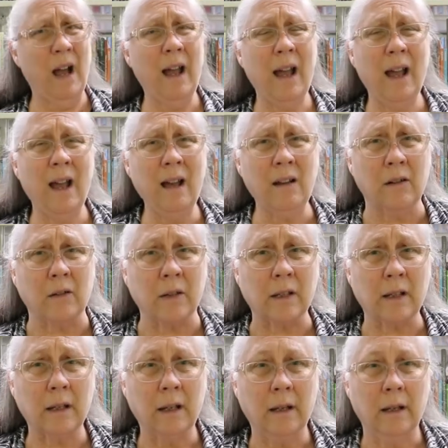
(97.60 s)
my
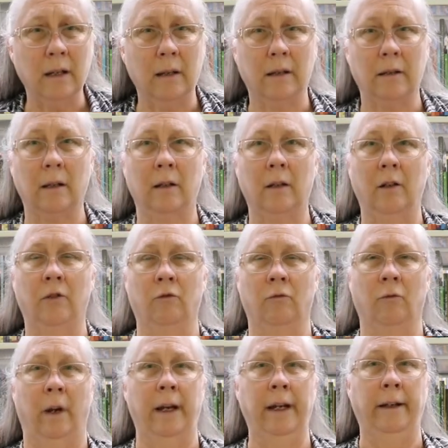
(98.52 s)
house? He said, It's
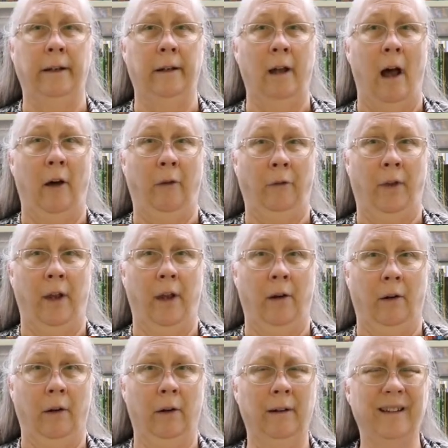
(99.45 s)
raining out
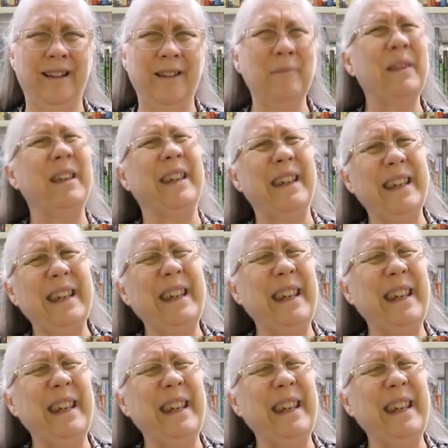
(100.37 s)
there. I'm like,